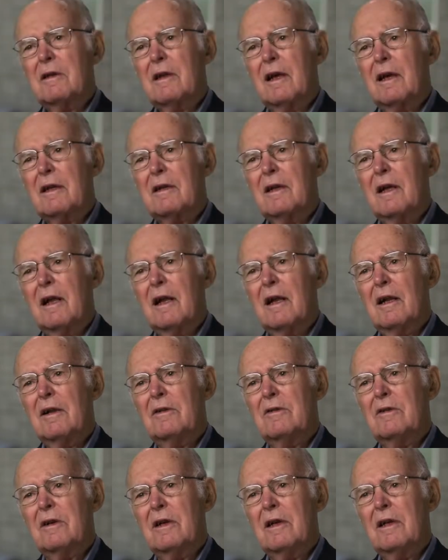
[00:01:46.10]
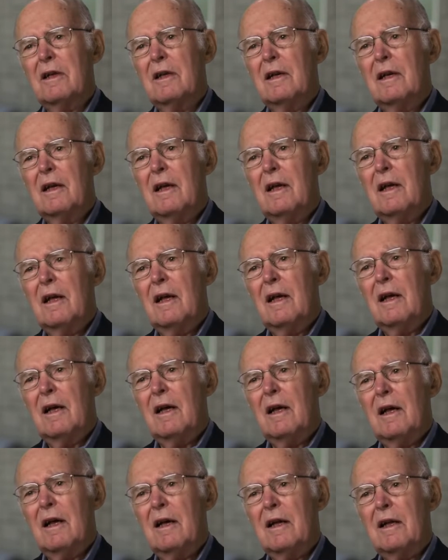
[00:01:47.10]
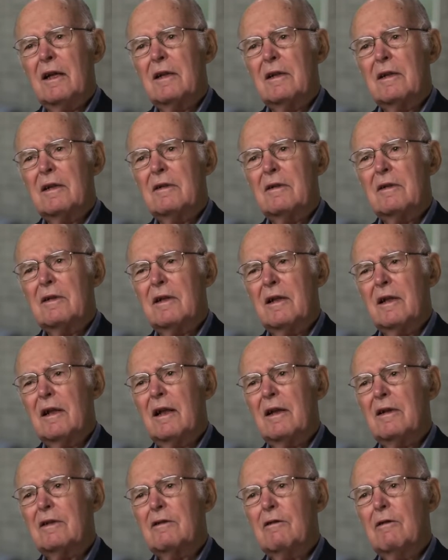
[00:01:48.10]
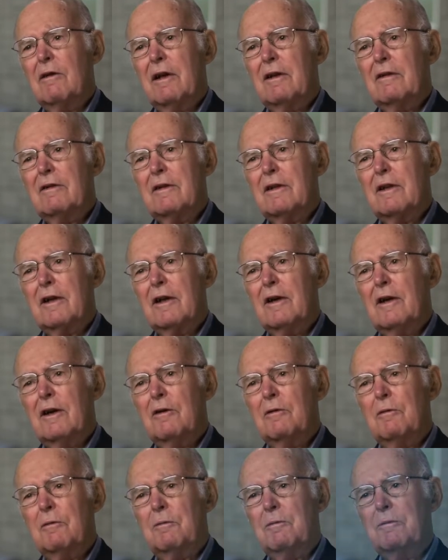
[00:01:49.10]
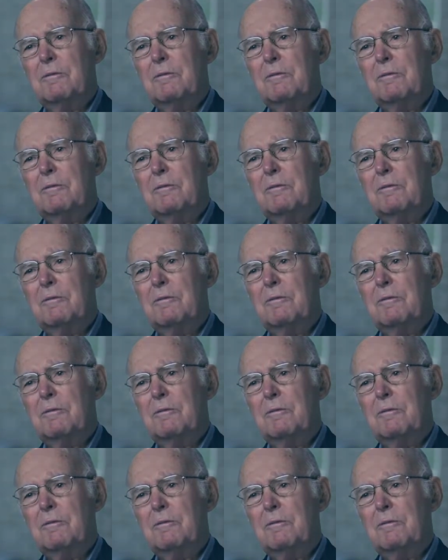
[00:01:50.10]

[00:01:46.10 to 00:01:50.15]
technology, and it still has a ways to go.